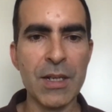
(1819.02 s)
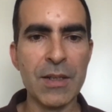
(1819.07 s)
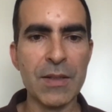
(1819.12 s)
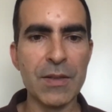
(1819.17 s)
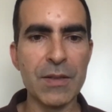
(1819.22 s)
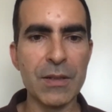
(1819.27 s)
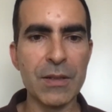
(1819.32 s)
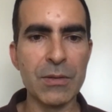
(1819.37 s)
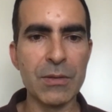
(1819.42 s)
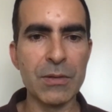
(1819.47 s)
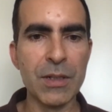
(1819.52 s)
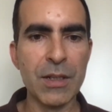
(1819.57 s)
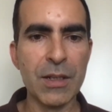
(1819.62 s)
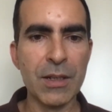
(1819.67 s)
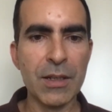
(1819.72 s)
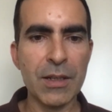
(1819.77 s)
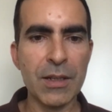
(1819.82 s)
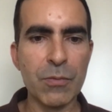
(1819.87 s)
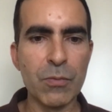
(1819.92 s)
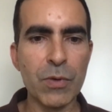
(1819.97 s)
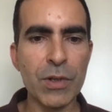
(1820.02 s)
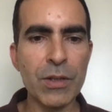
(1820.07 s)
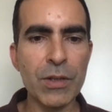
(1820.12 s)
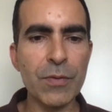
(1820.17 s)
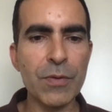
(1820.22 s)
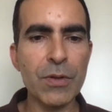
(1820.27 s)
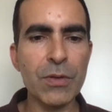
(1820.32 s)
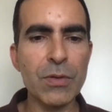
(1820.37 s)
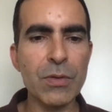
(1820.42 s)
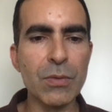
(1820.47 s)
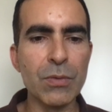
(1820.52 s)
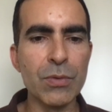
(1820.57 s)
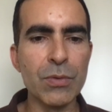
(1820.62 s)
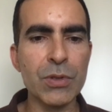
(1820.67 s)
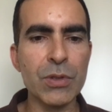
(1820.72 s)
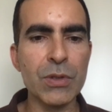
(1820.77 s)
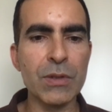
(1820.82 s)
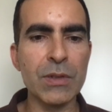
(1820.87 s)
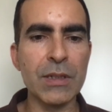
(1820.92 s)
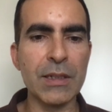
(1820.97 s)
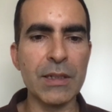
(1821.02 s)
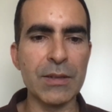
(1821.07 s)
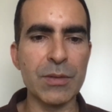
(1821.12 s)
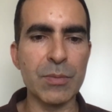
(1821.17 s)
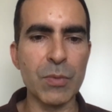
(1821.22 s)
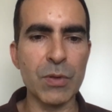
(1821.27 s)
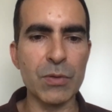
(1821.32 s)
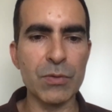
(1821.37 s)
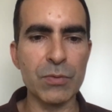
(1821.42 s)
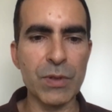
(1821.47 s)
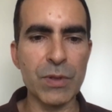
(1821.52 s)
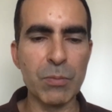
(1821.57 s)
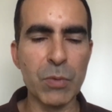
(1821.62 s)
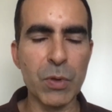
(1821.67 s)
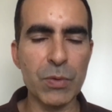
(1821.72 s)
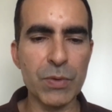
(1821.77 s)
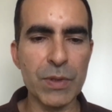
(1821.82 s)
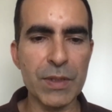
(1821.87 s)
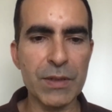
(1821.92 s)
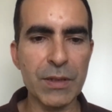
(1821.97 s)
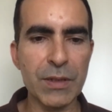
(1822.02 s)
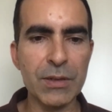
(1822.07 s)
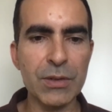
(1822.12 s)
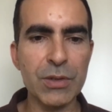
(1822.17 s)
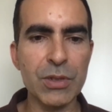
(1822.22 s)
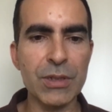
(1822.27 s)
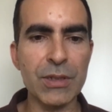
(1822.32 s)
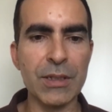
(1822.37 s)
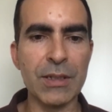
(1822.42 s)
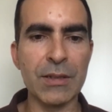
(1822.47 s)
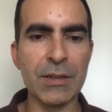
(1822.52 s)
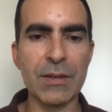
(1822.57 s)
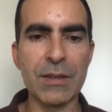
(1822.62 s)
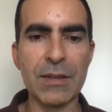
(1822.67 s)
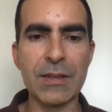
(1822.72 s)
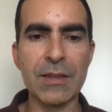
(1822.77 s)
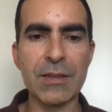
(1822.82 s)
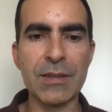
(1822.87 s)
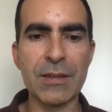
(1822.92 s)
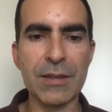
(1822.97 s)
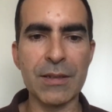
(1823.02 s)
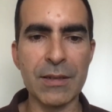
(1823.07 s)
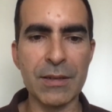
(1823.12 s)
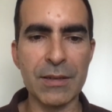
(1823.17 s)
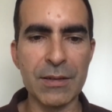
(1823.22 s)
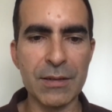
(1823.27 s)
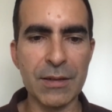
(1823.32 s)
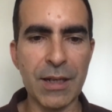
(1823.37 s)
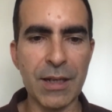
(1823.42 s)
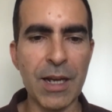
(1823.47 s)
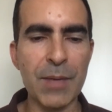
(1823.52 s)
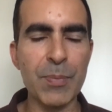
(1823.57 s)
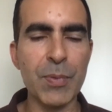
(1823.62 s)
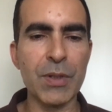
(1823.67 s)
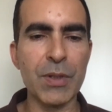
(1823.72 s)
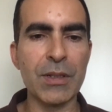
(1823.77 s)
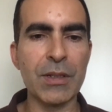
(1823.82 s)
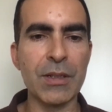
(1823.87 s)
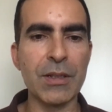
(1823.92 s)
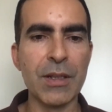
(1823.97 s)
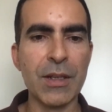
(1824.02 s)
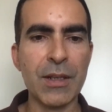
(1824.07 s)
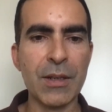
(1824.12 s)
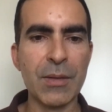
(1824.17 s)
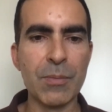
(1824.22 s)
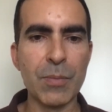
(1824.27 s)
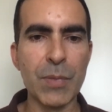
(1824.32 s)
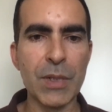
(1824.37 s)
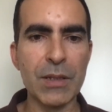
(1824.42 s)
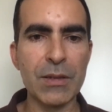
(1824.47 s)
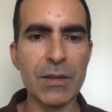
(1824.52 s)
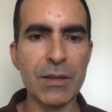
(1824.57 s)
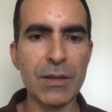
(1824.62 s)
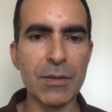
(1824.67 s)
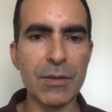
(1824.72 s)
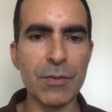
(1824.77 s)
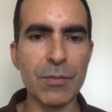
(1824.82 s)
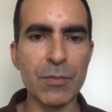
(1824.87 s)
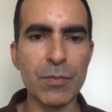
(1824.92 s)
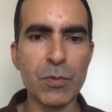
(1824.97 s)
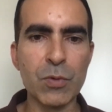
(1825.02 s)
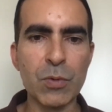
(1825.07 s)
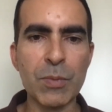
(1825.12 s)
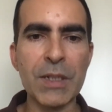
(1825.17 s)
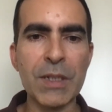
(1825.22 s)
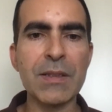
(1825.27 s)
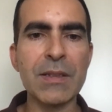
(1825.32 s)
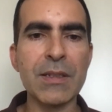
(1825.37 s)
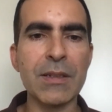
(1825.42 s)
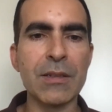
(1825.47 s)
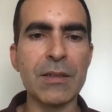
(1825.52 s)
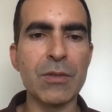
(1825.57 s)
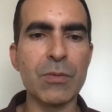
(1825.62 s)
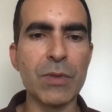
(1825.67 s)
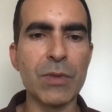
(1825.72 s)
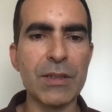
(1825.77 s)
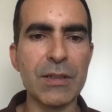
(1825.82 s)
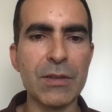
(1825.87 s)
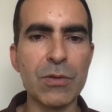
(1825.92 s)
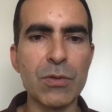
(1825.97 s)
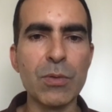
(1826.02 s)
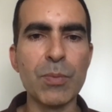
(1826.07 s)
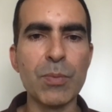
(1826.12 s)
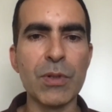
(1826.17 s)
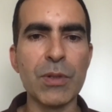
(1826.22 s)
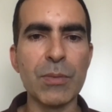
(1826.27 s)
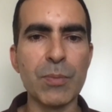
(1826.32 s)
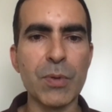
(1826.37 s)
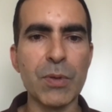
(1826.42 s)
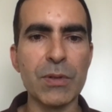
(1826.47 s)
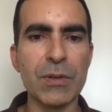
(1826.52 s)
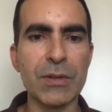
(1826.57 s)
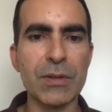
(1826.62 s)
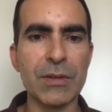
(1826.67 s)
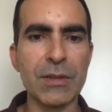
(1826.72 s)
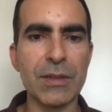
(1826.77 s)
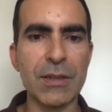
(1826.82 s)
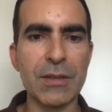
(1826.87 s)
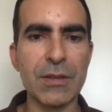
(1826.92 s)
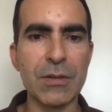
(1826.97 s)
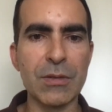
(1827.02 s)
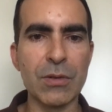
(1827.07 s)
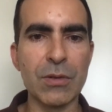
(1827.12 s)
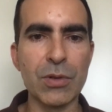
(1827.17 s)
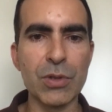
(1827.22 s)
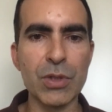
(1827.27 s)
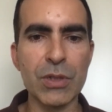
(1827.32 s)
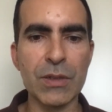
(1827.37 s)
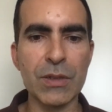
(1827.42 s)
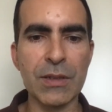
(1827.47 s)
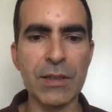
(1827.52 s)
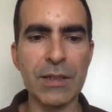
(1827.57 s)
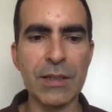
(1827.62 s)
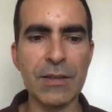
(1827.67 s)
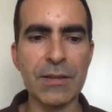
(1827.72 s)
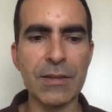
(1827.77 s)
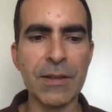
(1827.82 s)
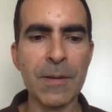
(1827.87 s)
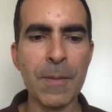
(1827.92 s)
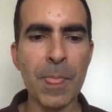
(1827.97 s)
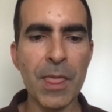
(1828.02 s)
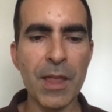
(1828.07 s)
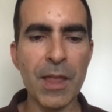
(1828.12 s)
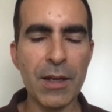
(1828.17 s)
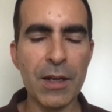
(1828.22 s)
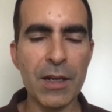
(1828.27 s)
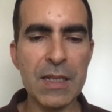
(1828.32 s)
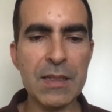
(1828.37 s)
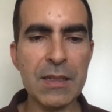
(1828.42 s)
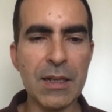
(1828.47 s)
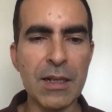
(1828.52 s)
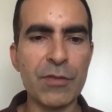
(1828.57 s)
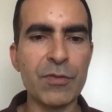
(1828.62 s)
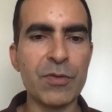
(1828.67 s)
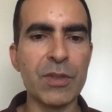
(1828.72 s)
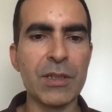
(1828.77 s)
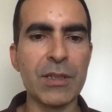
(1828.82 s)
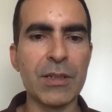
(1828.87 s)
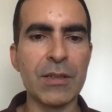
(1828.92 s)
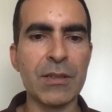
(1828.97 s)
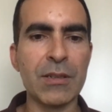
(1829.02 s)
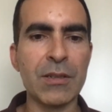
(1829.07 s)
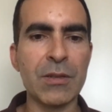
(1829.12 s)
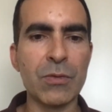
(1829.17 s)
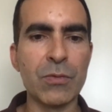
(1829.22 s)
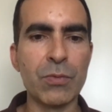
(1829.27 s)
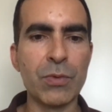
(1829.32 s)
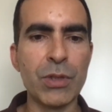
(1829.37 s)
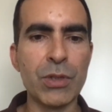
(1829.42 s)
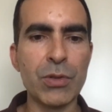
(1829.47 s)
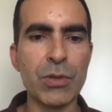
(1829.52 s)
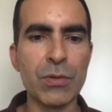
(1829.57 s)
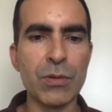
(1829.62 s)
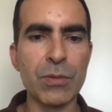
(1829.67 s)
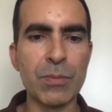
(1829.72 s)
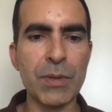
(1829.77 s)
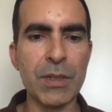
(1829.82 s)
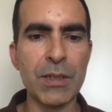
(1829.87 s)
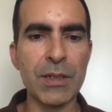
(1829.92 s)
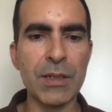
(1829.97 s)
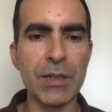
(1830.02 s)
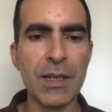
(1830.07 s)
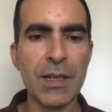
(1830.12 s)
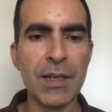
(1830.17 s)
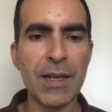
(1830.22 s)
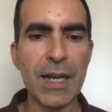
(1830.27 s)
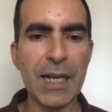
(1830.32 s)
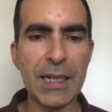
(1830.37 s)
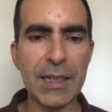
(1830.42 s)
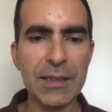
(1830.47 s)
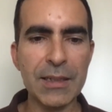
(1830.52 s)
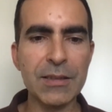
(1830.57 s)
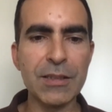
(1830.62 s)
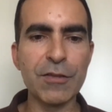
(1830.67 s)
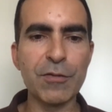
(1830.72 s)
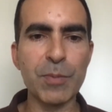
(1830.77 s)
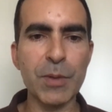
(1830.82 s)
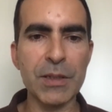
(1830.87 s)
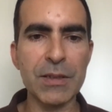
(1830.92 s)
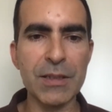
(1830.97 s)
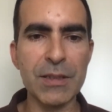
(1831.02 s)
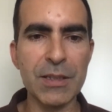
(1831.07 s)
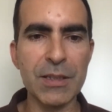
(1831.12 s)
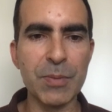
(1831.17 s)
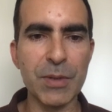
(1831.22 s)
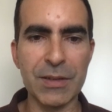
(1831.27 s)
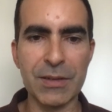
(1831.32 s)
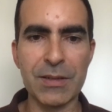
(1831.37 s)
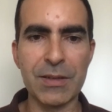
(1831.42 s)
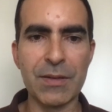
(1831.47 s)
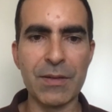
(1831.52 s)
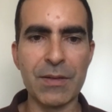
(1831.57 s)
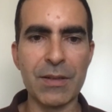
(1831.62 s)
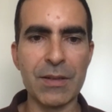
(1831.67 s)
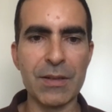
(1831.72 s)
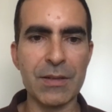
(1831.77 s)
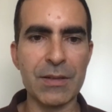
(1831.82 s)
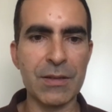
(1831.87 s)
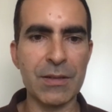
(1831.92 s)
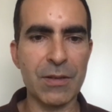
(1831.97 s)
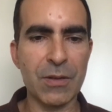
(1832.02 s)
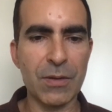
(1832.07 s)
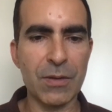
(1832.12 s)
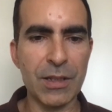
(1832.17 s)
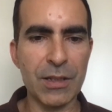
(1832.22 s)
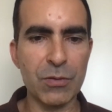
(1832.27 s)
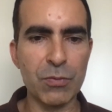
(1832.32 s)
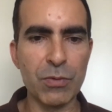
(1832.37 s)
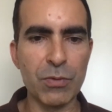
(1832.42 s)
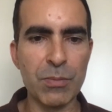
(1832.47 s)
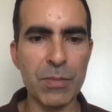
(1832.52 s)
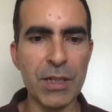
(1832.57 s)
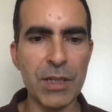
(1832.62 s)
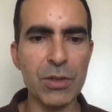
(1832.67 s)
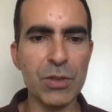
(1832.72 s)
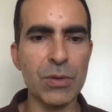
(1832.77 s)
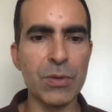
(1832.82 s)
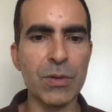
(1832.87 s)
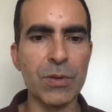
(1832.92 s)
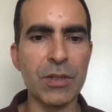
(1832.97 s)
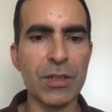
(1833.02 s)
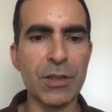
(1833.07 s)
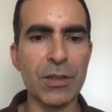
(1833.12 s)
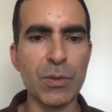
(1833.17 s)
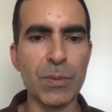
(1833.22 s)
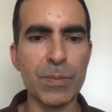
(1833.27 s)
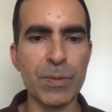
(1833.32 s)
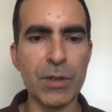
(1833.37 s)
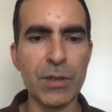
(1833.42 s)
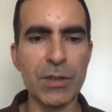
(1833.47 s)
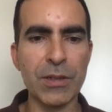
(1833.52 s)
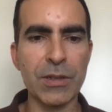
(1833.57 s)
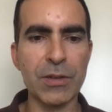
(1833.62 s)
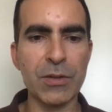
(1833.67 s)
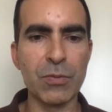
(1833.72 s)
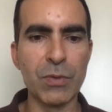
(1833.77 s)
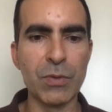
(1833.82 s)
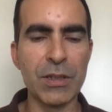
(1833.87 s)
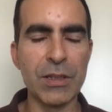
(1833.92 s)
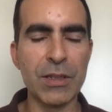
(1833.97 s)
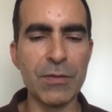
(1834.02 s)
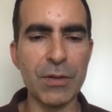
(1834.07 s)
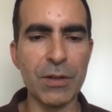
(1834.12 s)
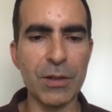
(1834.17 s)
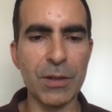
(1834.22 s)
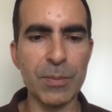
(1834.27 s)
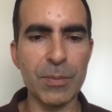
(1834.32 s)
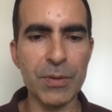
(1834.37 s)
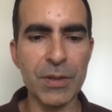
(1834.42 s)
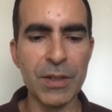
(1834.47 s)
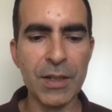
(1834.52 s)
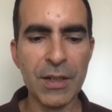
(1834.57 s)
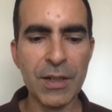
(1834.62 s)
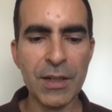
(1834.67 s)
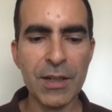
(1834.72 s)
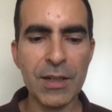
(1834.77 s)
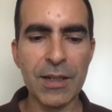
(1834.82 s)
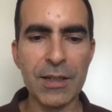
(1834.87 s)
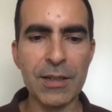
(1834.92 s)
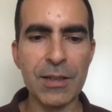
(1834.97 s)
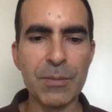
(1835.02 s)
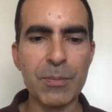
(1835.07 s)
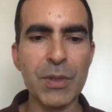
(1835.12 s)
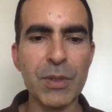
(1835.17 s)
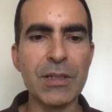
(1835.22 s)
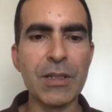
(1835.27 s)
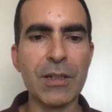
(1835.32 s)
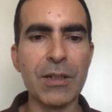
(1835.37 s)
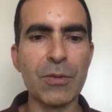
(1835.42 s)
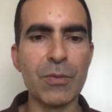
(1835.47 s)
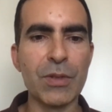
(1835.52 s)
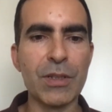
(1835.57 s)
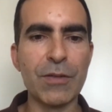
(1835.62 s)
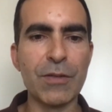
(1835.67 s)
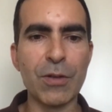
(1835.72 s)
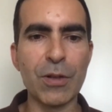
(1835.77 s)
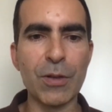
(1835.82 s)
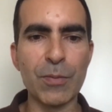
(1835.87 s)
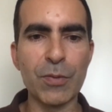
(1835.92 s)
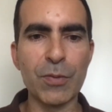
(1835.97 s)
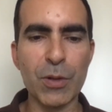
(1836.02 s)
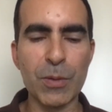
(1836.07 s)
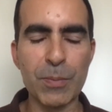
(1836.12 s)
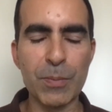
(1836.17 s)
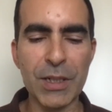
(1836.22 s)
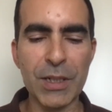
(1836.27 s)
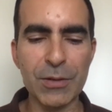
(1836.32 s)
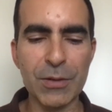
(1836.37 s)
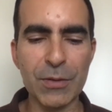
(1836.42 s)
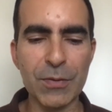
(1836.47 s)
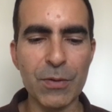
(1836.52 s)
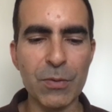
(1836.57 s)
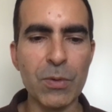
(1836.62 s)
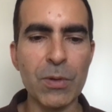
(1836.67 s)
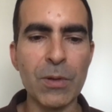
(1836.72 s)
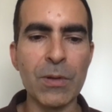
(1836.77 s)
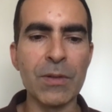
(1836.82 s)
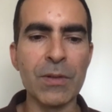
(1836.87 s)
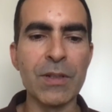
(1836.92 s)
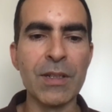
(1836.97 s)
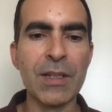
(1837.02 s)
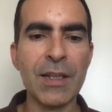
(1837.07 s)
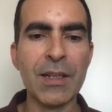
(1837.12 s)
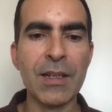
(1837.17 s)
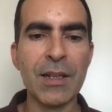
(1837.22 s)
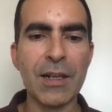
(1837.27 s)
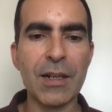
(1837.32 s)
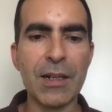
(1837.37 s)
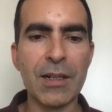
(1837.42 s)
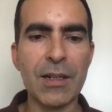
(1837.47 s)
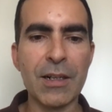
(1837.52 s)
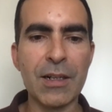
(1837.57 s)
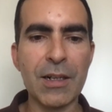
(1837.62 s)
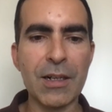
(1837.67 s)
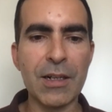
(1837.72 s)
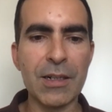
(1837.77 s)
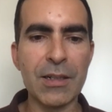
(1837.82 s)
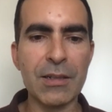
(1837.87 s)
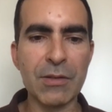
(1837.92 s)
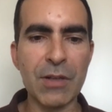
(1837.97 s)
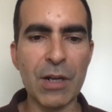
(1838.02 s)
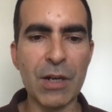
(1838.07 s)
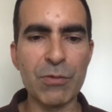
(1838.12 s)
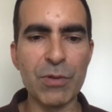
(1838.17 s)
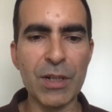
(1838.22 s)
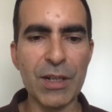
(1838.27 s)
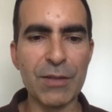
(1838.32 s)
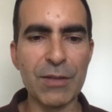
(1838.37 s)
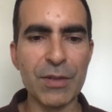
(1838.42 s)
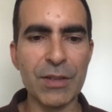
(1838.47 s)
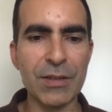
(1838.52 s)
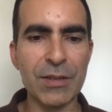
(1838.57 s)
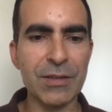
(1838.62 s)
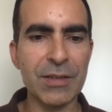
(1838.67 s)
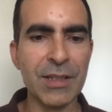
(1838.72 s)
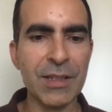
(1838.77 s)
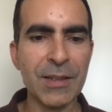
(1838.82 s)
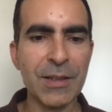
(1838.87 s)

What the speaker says: So one of the solutions is more research, and this is happening. But to my sense, what is super important is the notion that as Africans, we should be active participants in this, so that we make sure that the product we develop, and in particular we develop for a part of the world, are relevant.